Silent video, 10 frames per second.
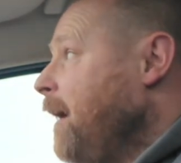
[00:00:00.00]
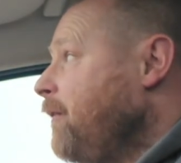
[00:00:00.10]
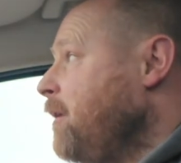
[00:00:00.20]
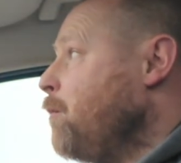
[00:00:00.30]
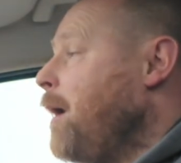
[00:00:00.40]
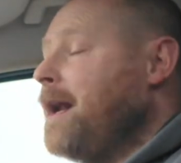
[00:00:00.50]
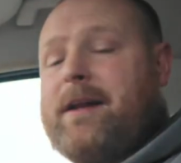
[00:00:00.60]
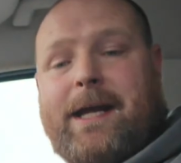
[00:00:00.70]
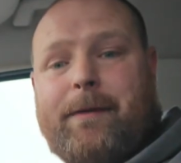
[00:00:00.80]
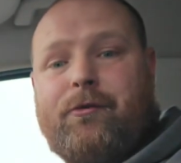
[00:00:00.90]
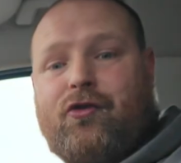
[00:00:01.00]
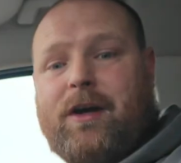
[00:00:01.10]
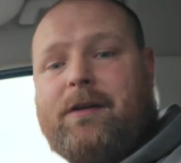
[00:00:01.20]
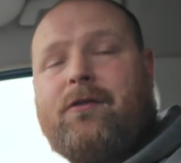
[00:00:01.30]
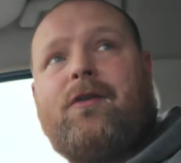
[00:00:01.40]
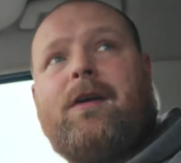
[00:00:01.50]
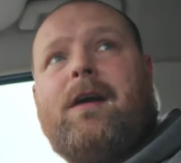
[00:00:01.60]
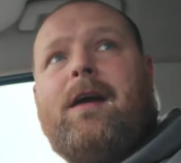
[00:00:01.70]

asked him why the name's changed.